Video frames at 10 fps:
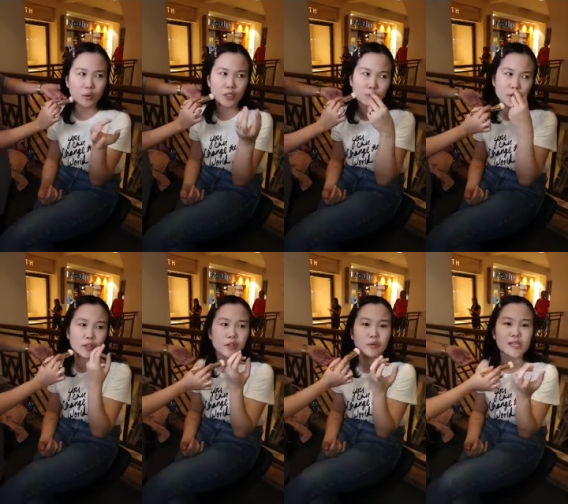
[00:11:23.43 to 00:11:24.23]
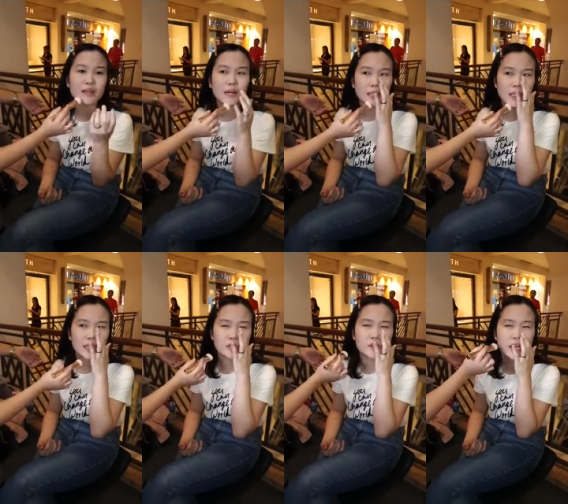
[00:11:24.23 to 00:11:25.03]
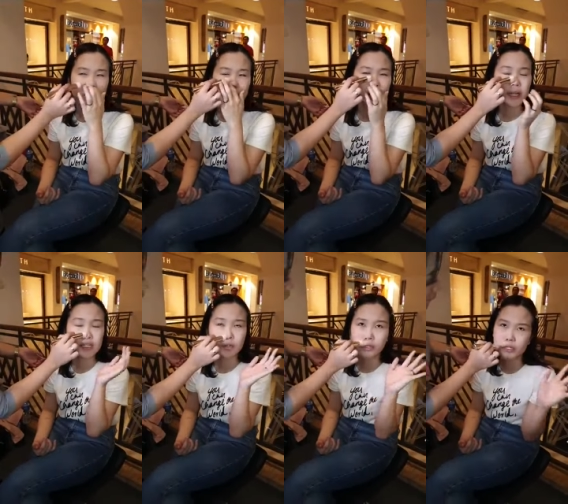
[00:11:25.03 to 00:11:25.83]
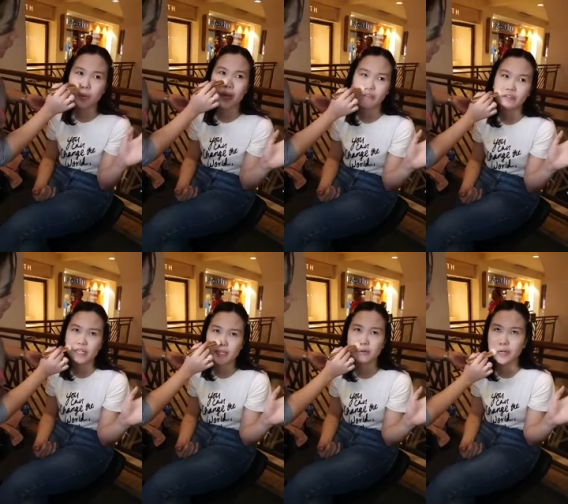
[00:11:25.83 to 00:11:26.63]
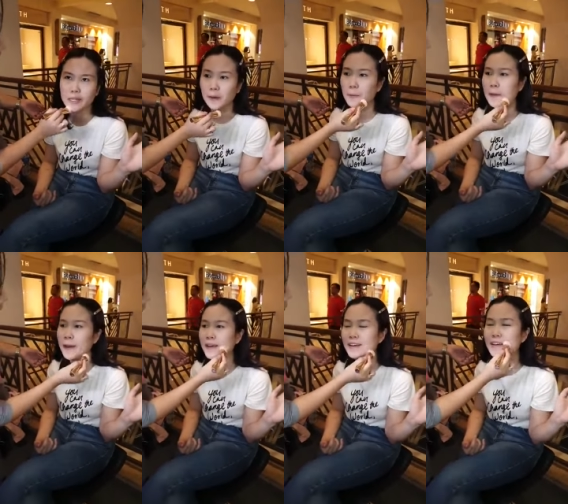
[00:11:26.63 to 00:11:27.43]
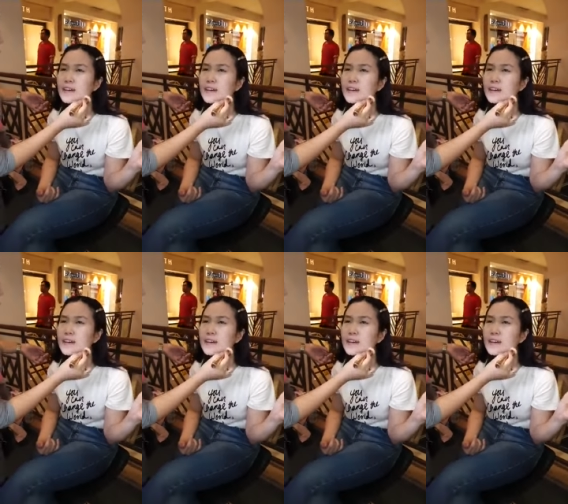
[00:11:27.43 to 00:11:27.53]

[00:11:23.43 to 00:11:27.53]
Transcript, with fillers: you know when you blow your nose a lot and it gets dry here? That's the only reason why I have dry skin right now, okay?